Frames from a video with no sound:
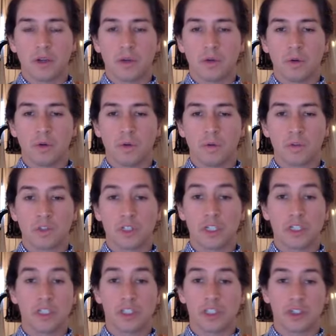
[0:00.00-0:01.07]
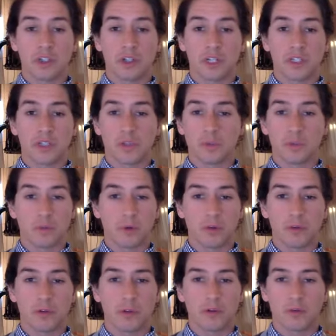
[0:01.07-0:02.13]
who is just looking to
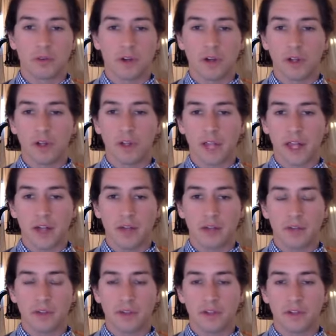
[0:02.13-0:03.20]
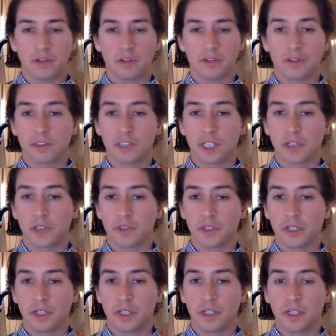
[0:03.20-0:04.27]
improve your overall health and you're
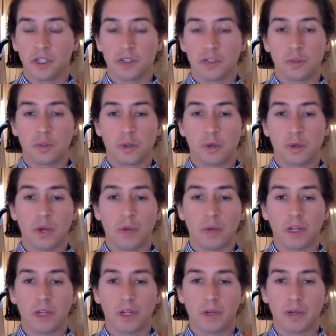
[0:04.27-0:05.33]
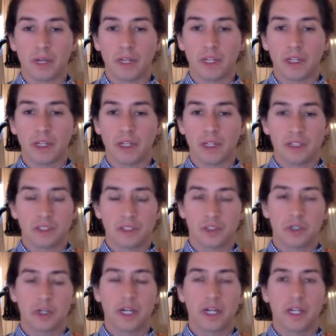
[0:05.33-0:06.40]
generally doing quite well already to
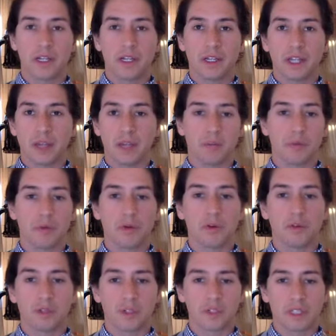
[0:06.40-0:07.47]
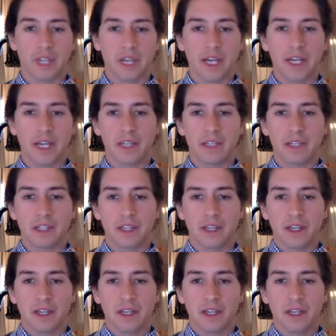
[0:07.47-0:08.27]
try and improve your diet